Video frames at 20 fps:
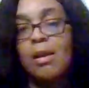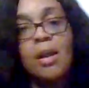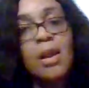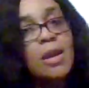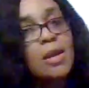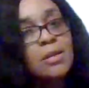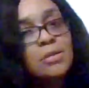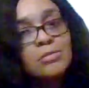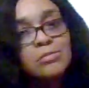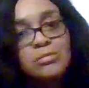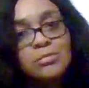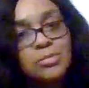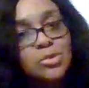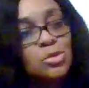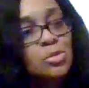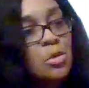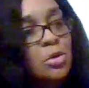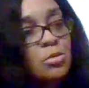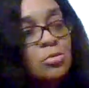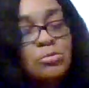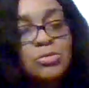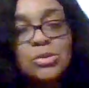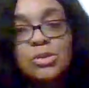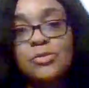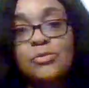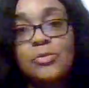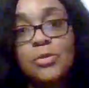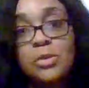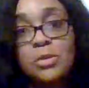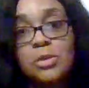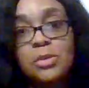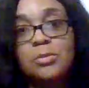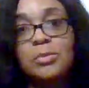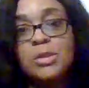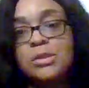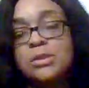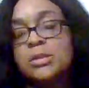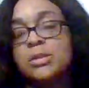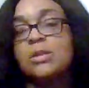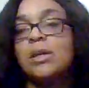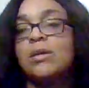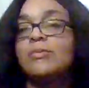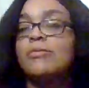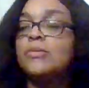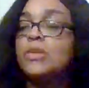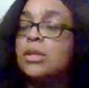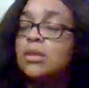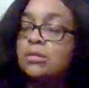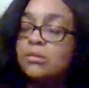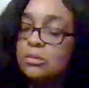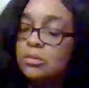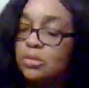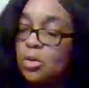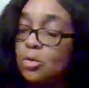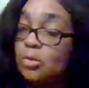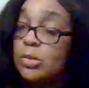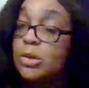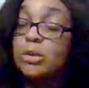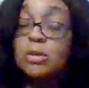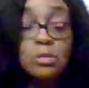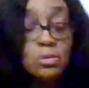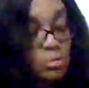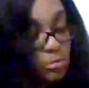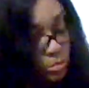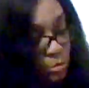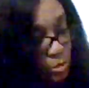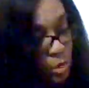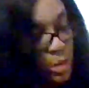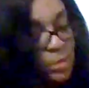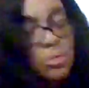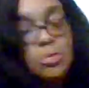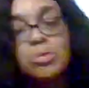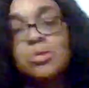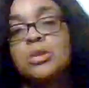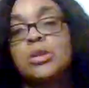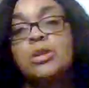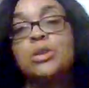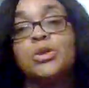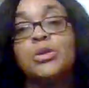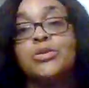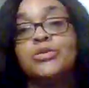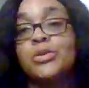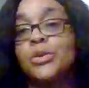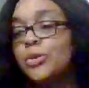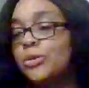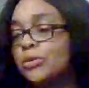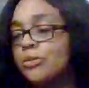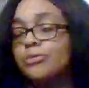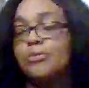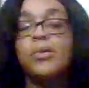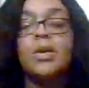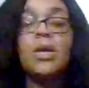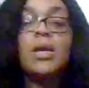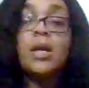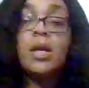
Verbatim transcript: And, you know, just feeling the peace and love that, you know, we desperately deserve.